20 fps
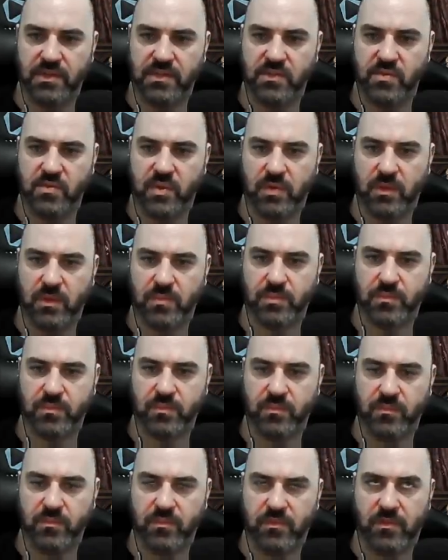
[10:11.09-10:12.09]

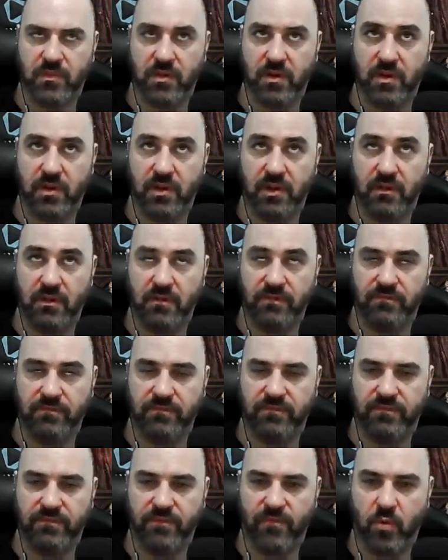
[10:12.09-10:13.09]
34%,
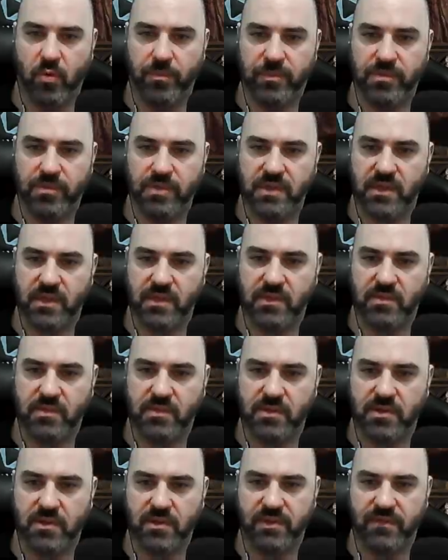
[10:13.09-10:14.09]
and this one's
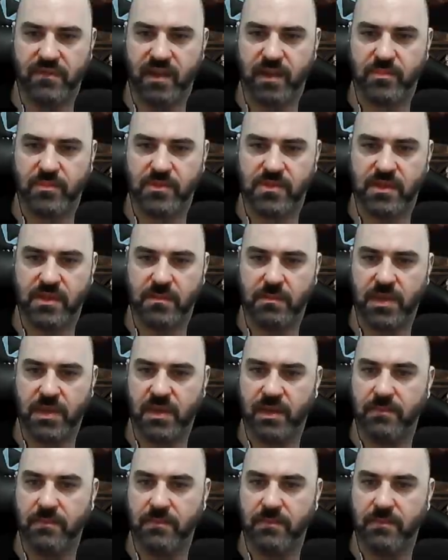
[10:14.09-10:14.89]
35% pin.